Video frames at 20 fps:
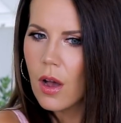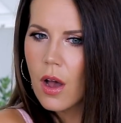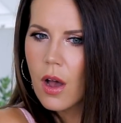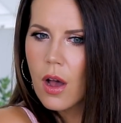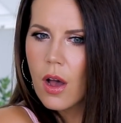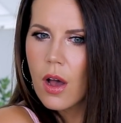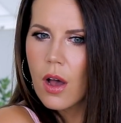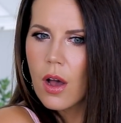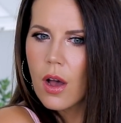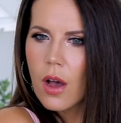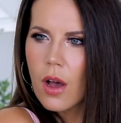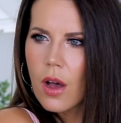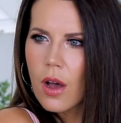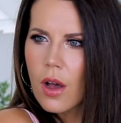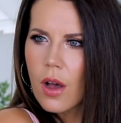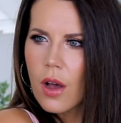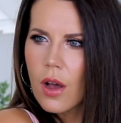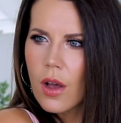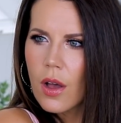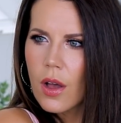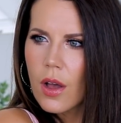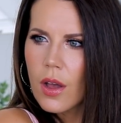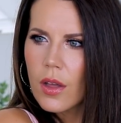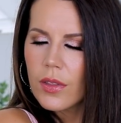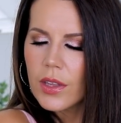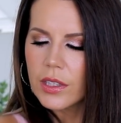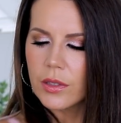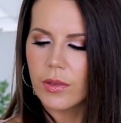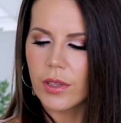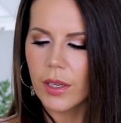Oh,
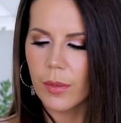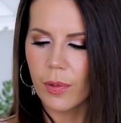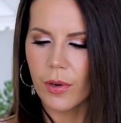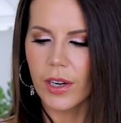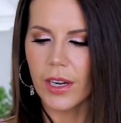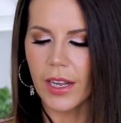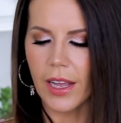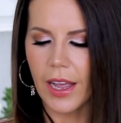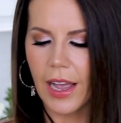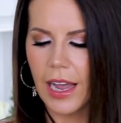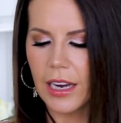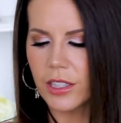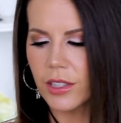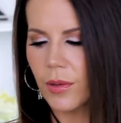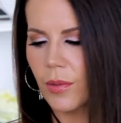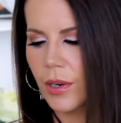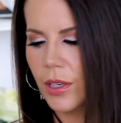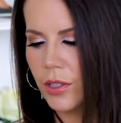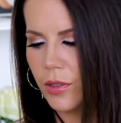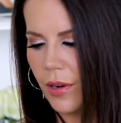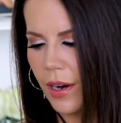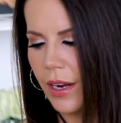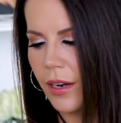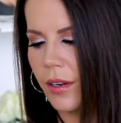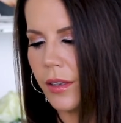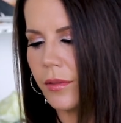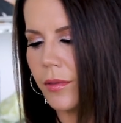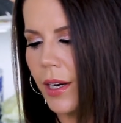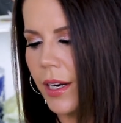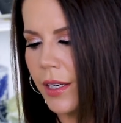that's really pretty. I actually wanna try it
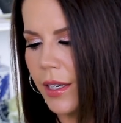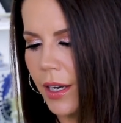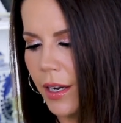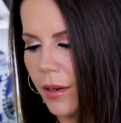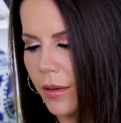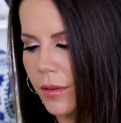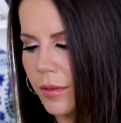on right now.